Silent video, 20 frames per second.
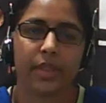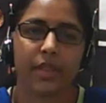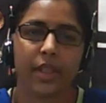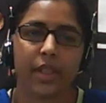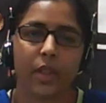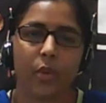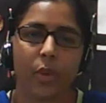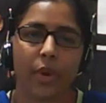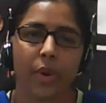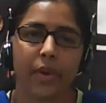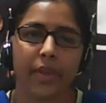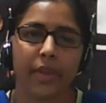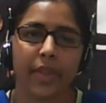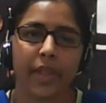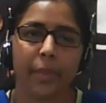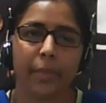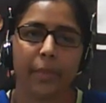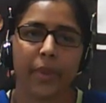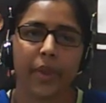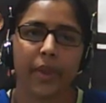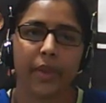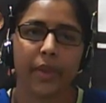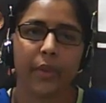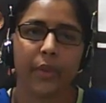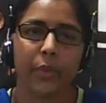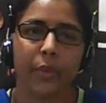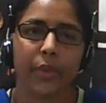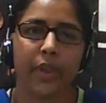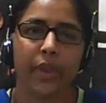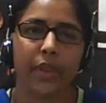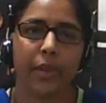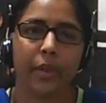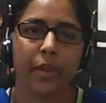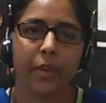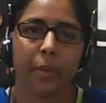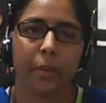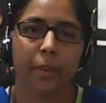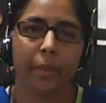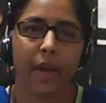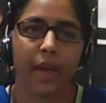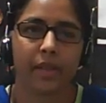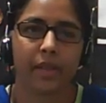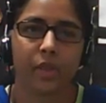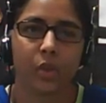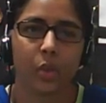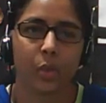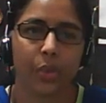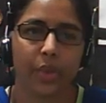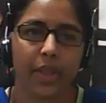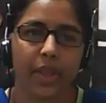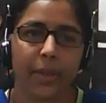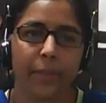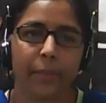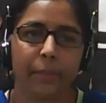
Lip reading: quantity per unit mass. Okay.